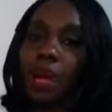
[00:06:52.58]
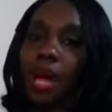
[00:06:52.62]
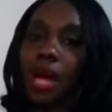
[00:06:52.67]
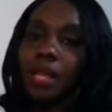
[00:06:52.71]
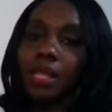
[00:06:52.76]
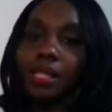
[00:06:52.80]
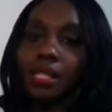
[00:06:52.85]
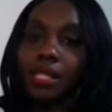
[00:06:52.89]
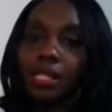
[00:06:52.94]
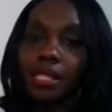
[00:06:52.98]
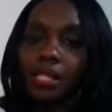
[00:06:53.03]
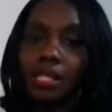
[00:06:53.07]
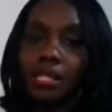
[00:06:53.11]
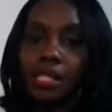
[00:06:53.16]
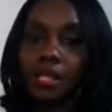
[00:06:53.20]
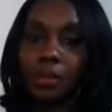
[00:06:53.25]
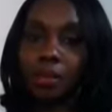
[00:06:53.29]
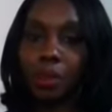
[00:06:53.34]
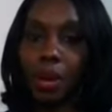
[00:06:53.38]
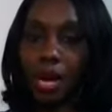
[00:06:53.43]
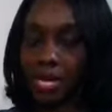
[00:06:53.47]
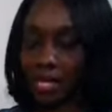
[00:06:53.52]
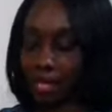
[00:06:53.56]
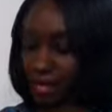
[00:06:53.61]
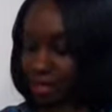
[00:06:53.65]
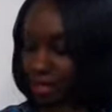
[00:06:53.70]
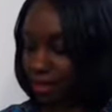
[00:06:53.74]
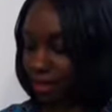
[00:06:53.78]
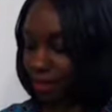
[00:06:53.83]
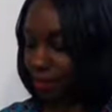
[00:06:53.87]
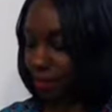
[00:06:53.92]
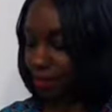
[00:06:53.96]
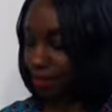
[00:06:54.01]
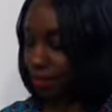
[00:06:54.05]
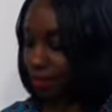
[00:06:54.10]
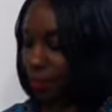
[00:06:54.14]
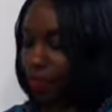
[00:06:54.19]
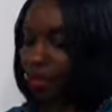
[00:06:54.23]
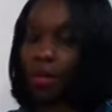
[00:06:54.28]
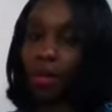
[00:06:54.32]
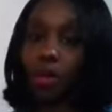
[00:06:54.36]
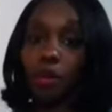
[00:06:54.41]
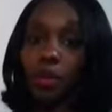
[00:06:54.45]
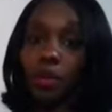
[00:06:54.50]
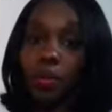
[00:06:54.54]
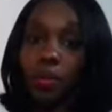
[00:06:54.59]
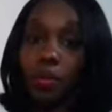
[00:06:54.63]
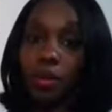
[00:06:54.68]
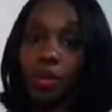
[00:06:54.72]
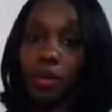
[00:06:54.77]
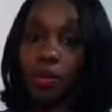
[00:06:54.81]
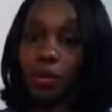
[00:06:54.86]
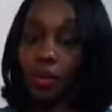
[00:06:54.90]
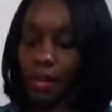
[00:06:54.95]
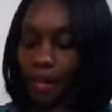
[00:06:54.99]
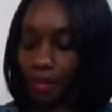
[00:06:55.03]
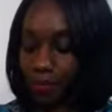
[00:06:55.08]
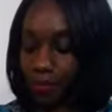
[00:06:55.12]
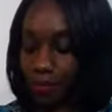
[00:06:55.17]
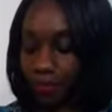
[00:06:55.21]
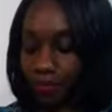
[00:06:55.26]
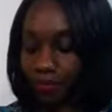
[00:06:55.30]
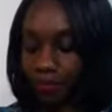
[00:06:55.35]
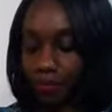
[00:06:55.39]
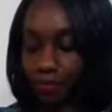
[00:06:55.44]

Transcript: balances the spice pretty well.